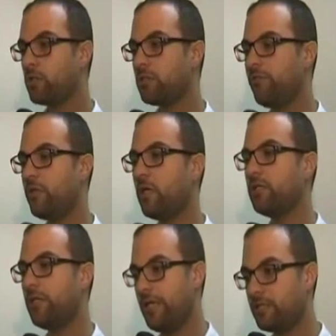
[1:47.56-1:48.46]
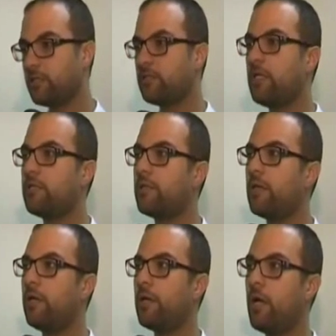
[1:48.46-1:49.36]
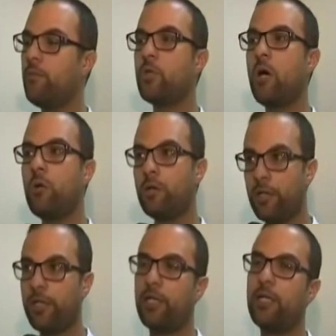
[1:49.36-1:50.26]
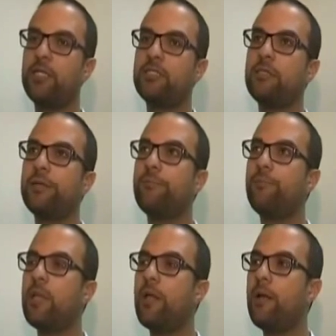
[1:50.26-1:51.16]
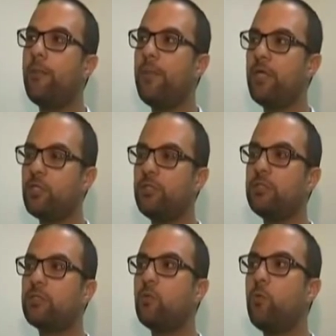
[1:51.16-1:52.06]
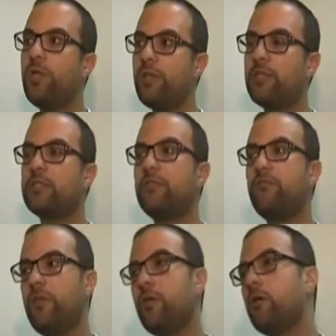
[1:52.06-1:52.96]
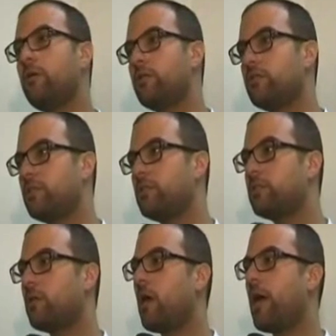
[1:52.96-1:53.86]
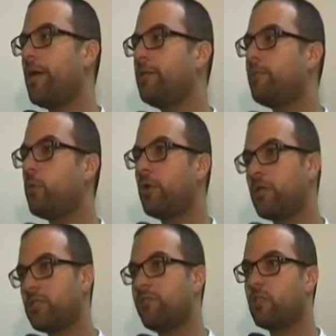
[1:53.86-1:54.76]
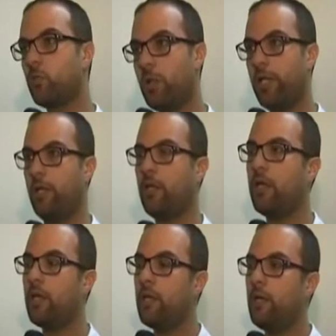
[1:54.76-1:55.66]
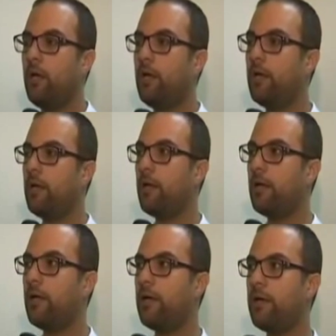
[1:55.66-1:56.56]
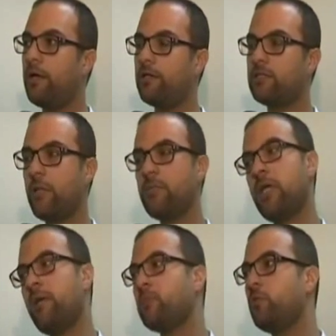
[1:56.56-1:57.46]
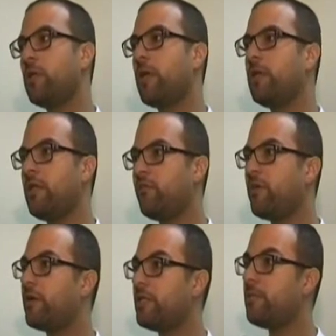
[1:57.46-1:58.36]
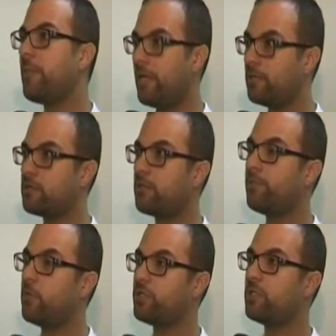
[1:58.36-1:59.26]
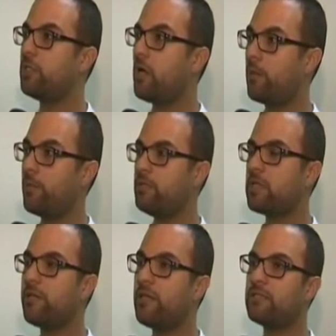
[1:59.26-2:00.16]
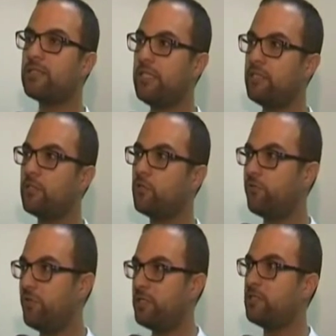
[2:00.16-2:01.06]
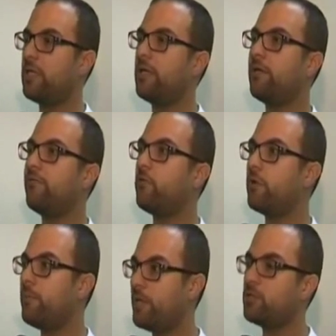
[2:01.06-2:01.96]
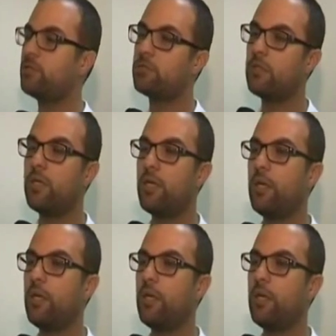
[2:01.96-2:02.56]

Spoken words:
most difficult cases that come to our clinic is the patients with the severe conditions and progressive swelling. And sometimes we can give a ready-made pressure garment, and that's easy to fit for the patients.